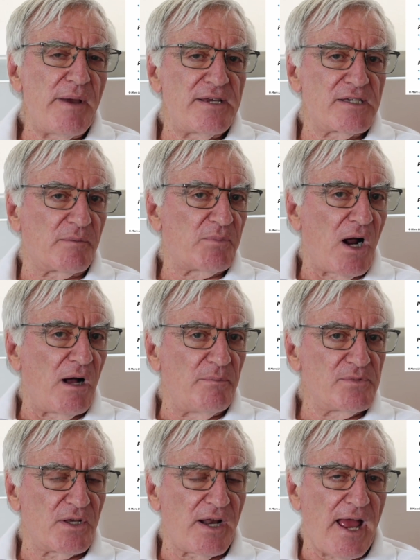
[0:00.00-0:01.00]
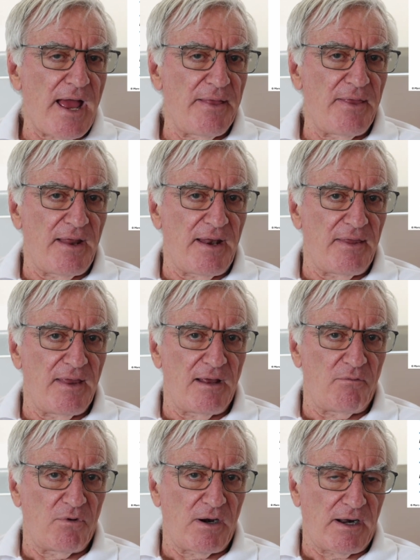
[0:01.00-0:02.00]
basic problems
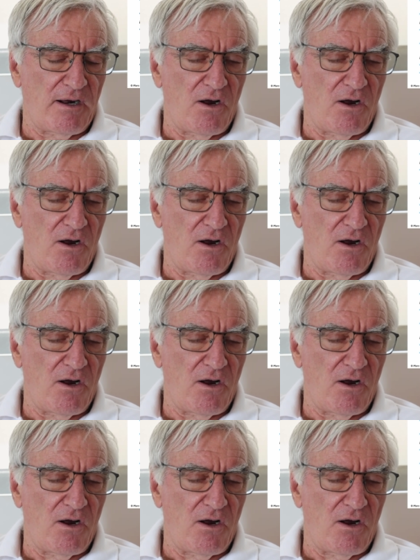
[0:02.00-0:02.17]
that were